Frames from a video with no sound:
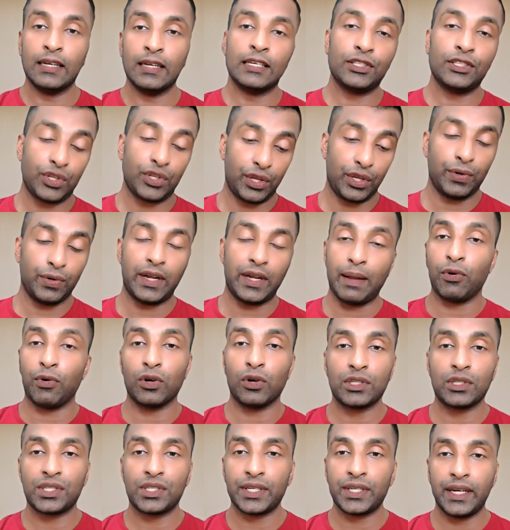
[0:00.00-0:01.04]
So you
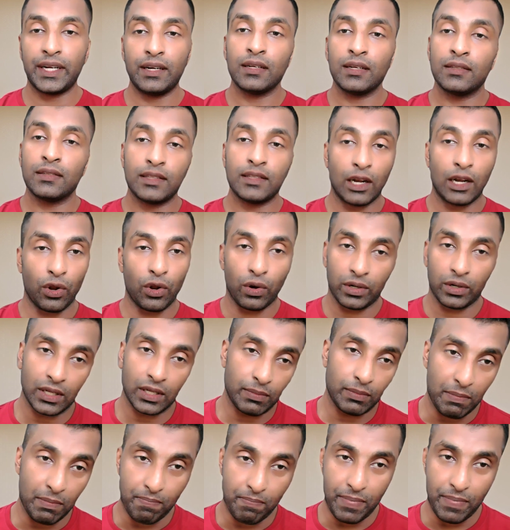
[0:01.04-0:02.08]
demonstrate the
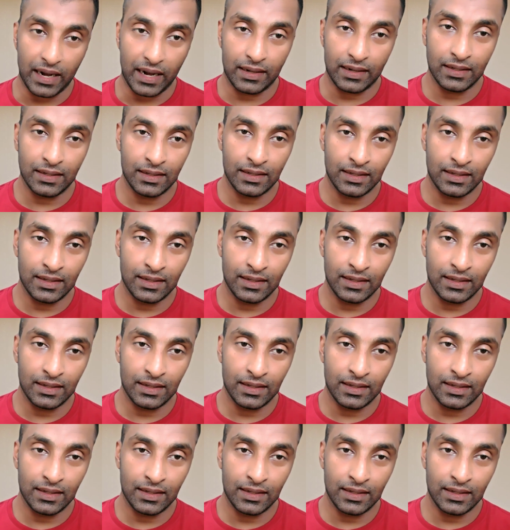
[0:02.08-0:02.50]
long-term impact.